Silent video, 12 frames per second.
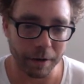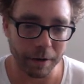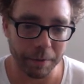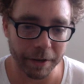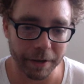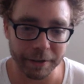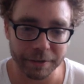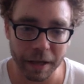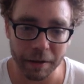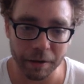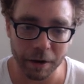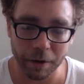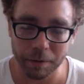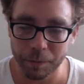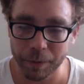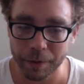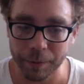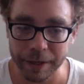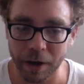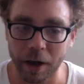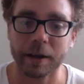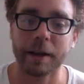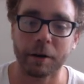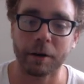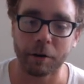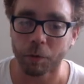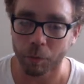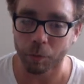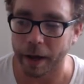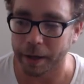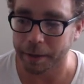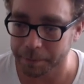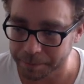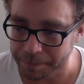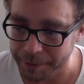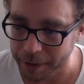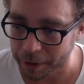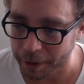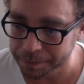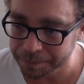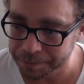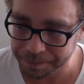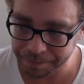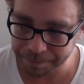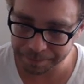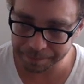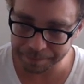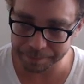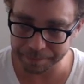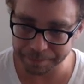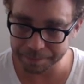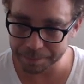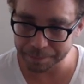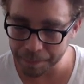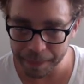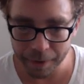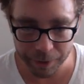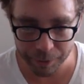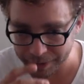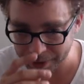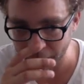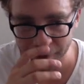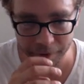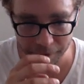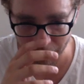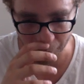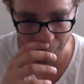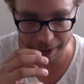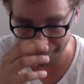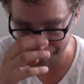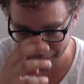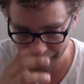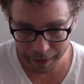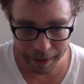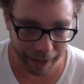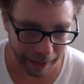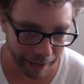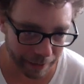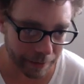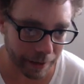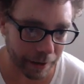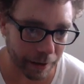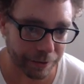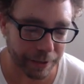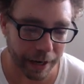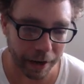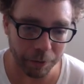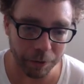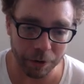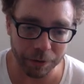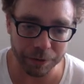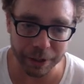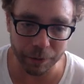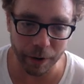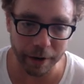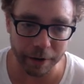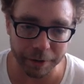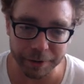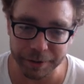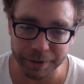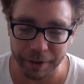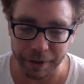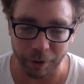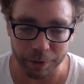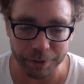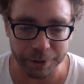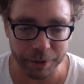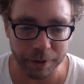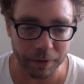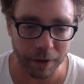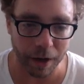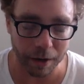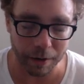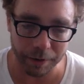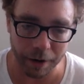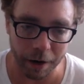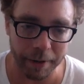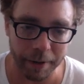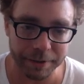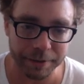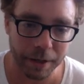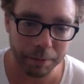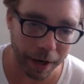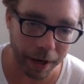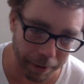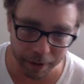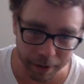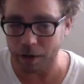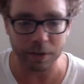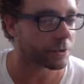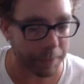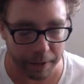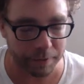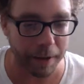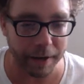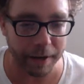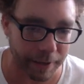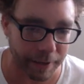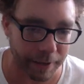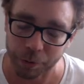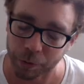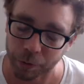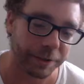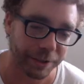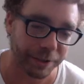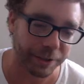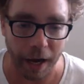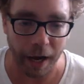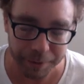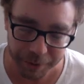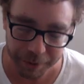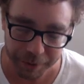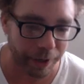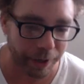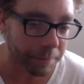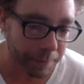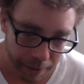because, you know, we talk in our own way, you know, we talk in our own way. And I don't know if she quite understood the culture of a lot of the comments, but I'm not talking smack on Dan's girlfriend. She's hot. She's great.